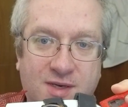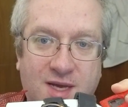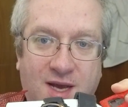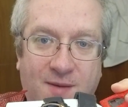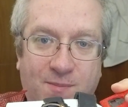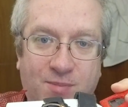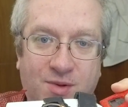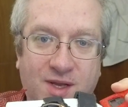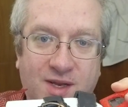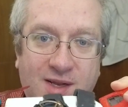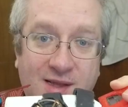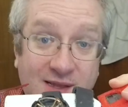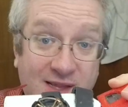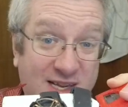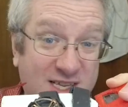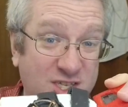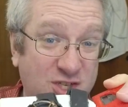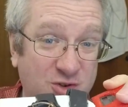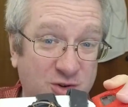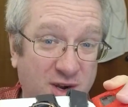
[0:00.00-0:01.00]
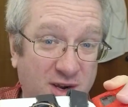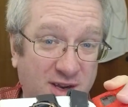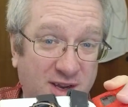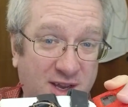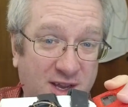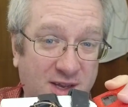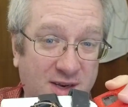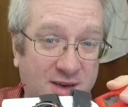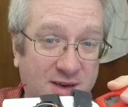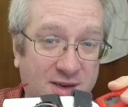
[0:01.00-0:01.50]
top plate, a less
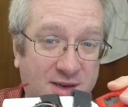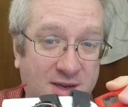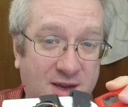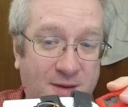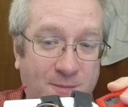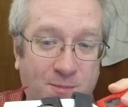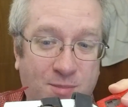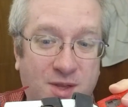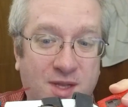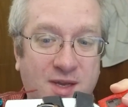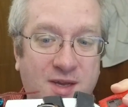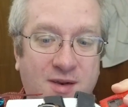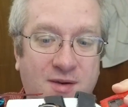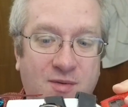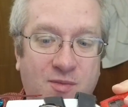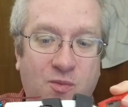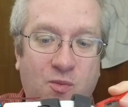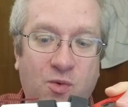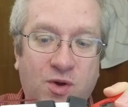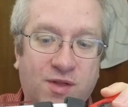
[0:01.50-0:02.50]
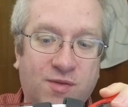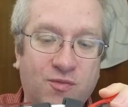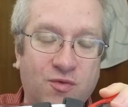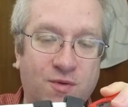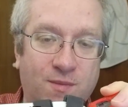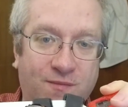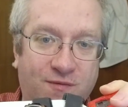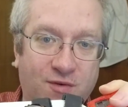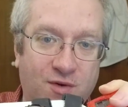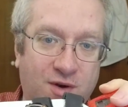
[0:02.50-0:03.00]
truncated top plate with
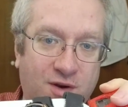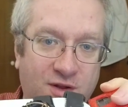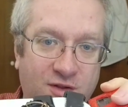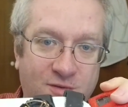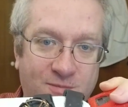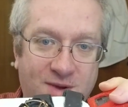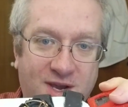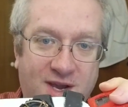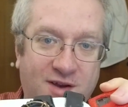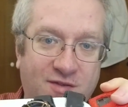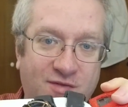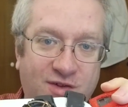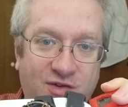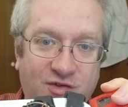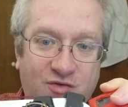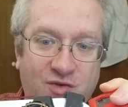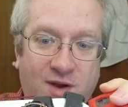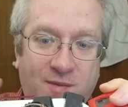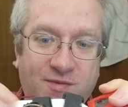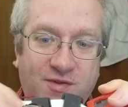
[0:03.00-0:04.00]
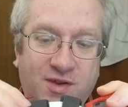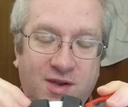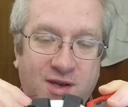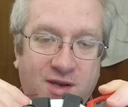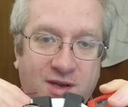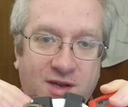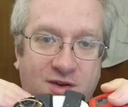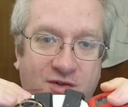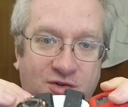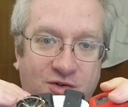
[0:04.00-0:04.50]
room for another battery strap, so you
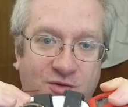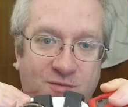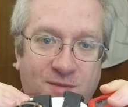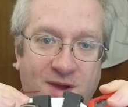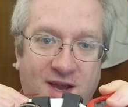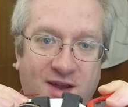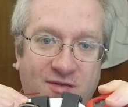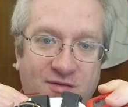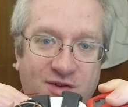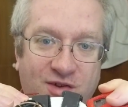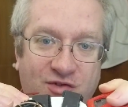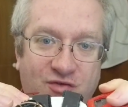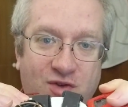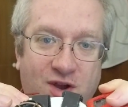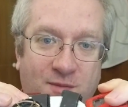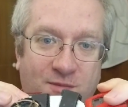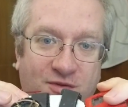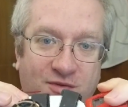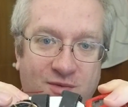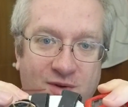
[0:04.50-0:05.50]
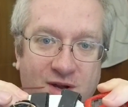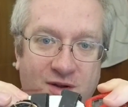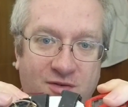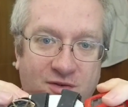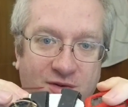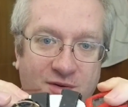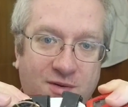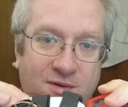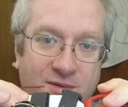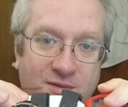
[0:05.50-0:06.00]
can get two battery straps
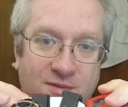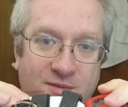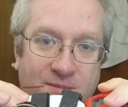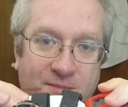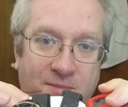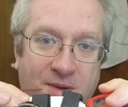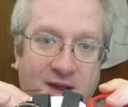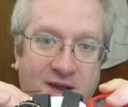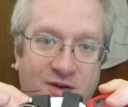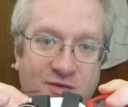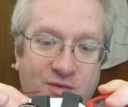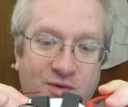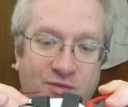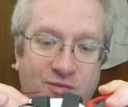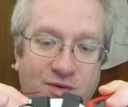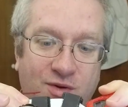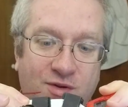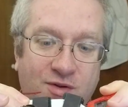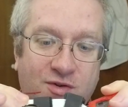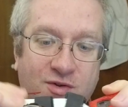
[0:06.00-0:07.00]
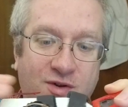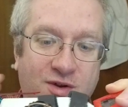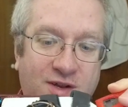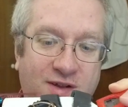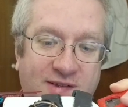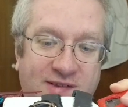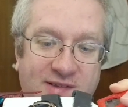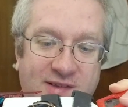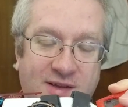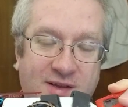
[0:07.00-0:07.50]
around your battery real good
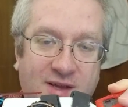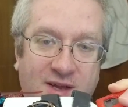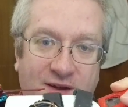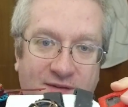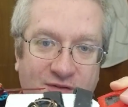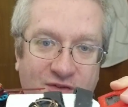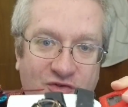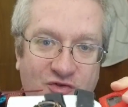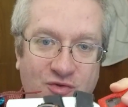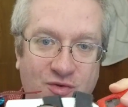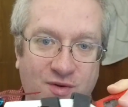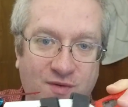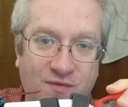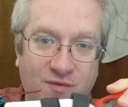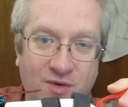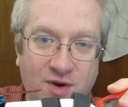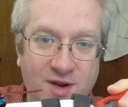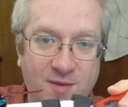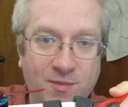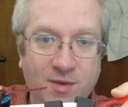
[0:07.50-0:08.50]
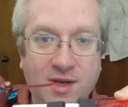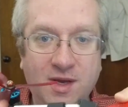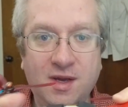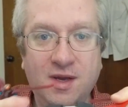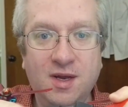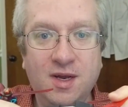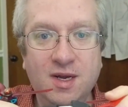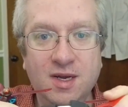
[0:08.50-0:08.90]
and still have the short frame.